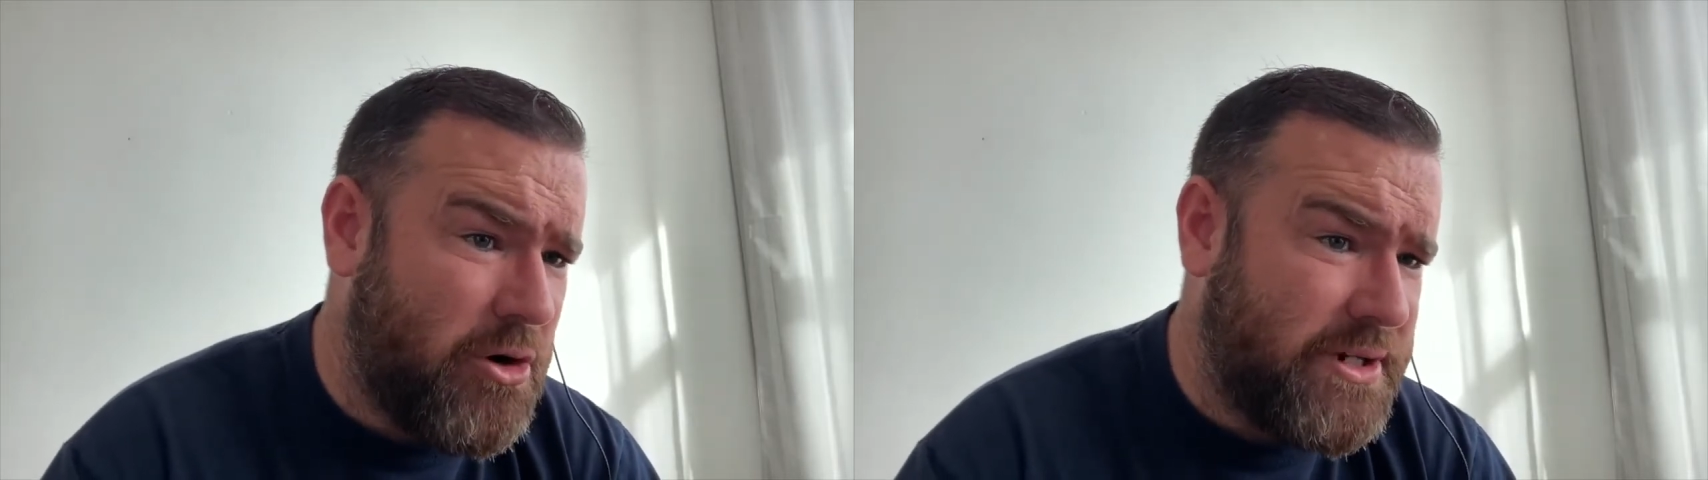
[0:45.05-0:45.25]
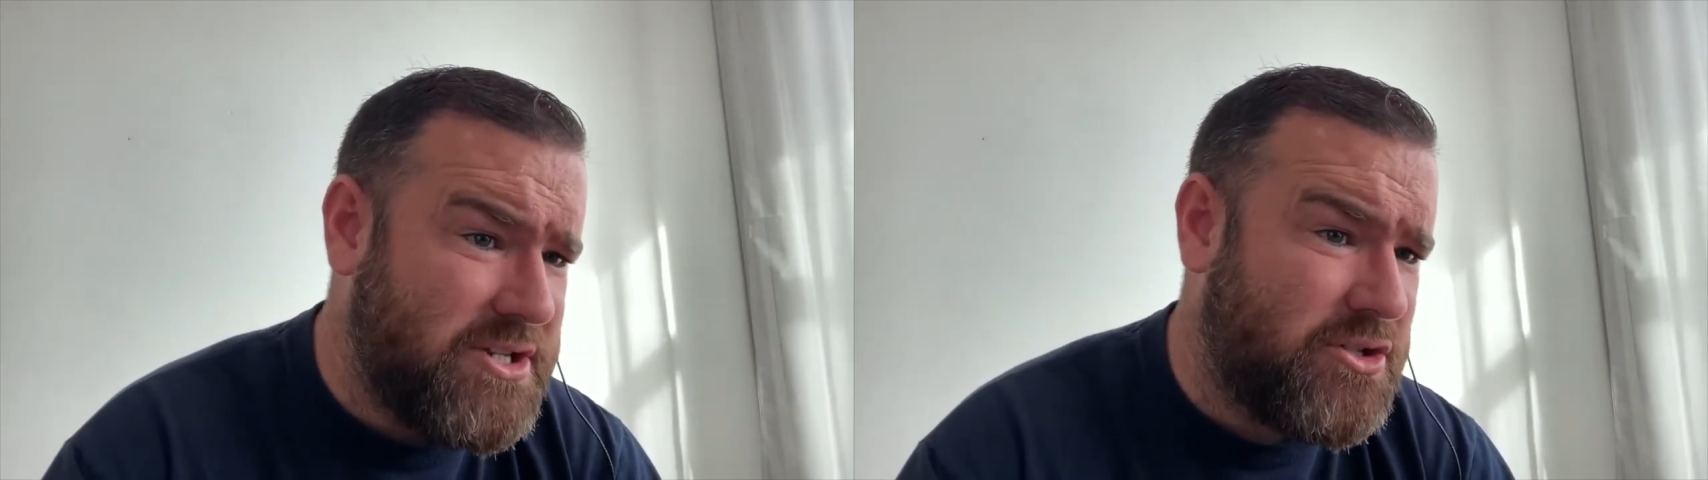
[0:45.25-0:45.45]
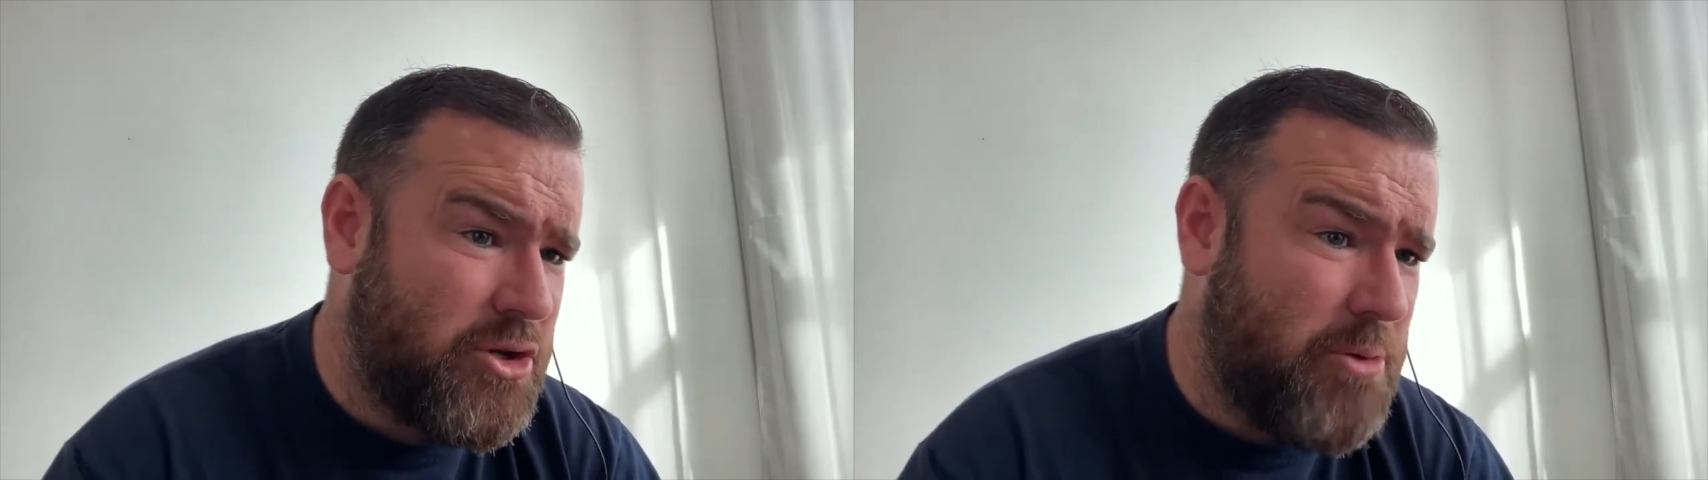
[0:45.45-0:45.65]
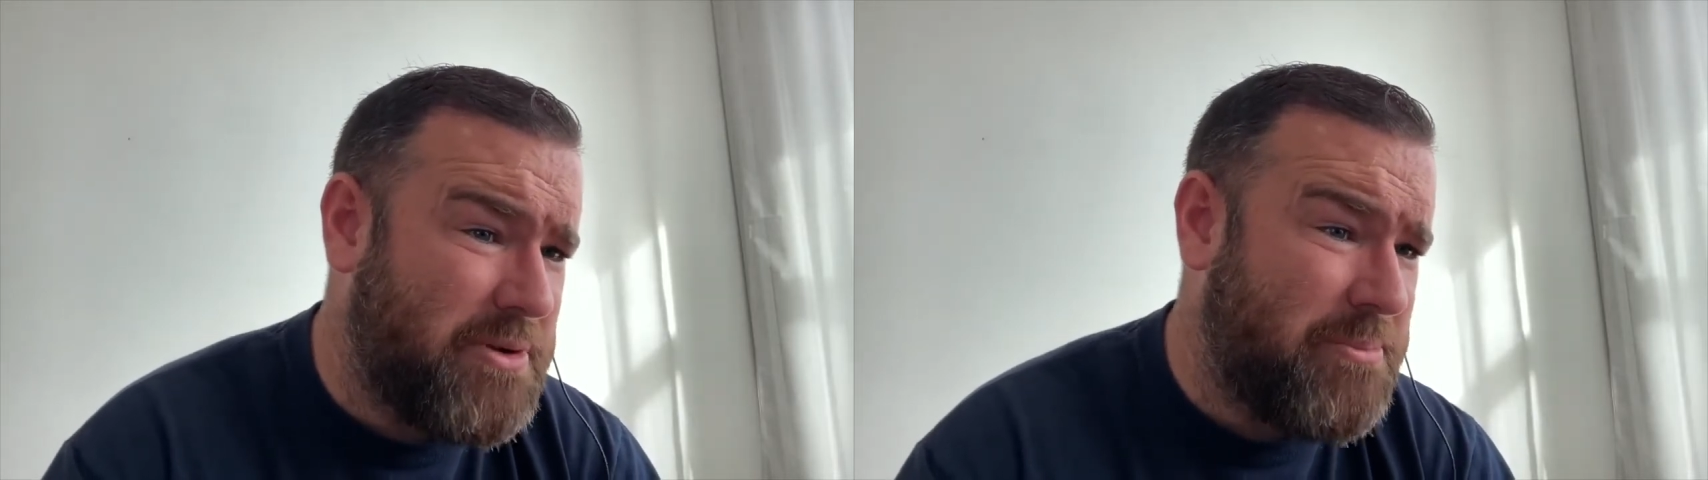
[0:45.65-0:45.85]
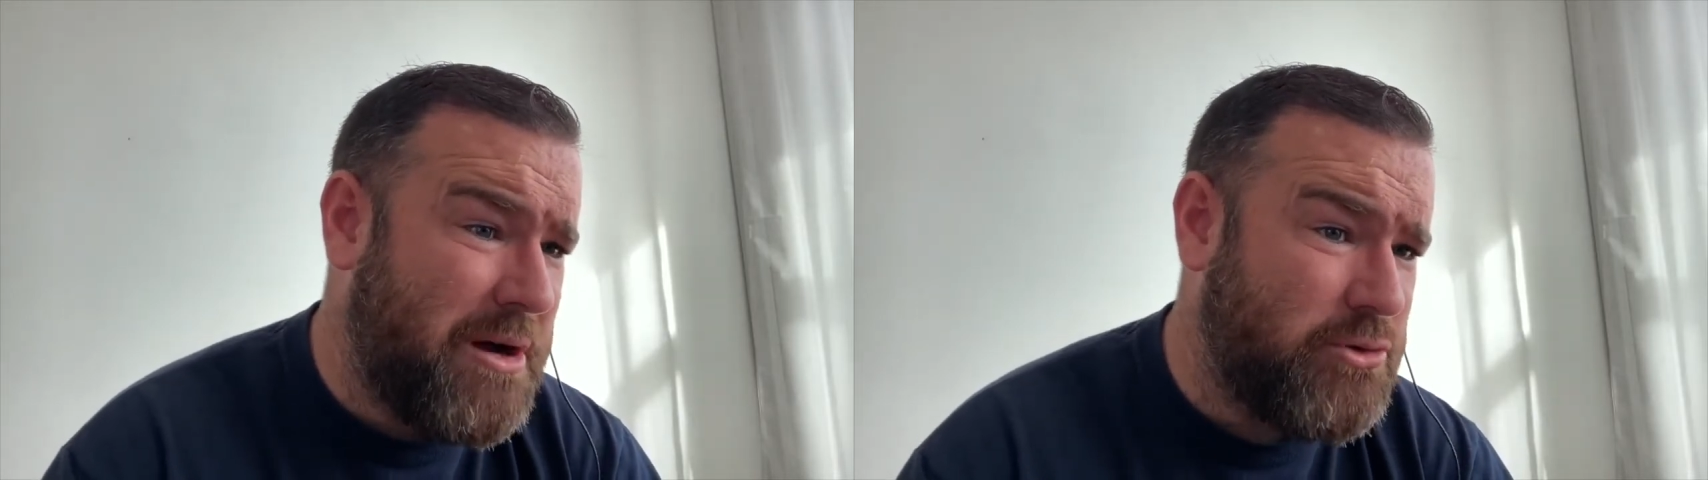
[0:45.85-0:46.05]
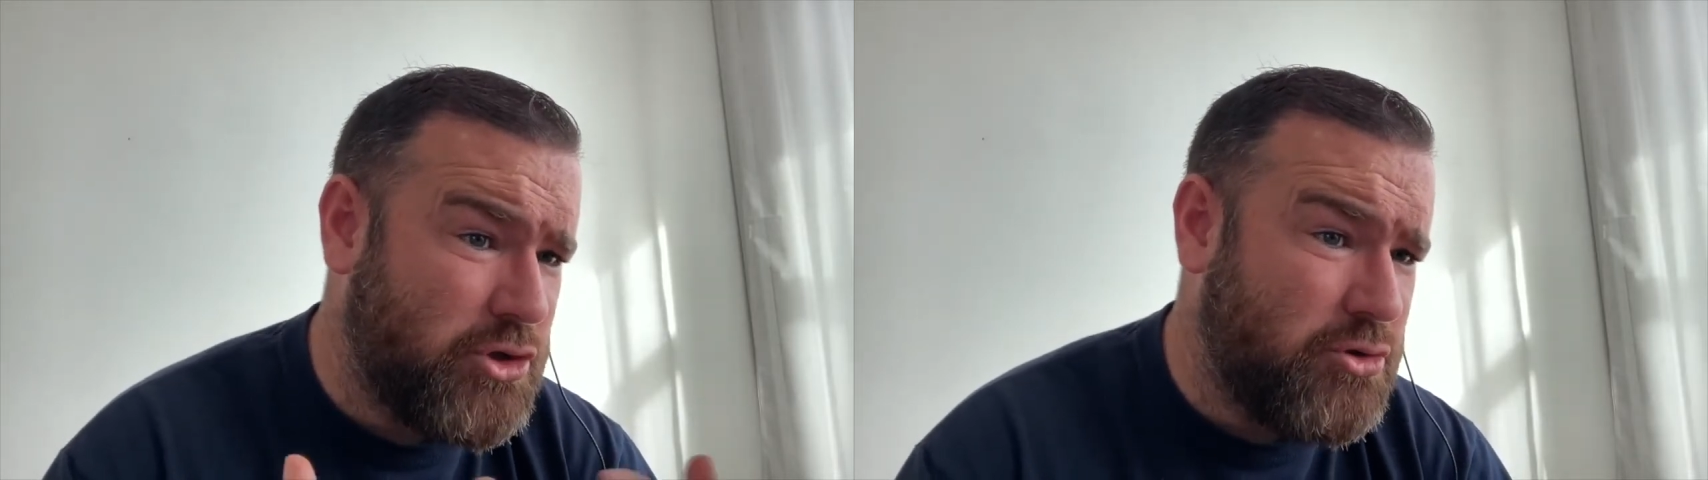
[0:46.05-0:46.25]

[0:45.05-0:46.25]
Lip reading: honest and open about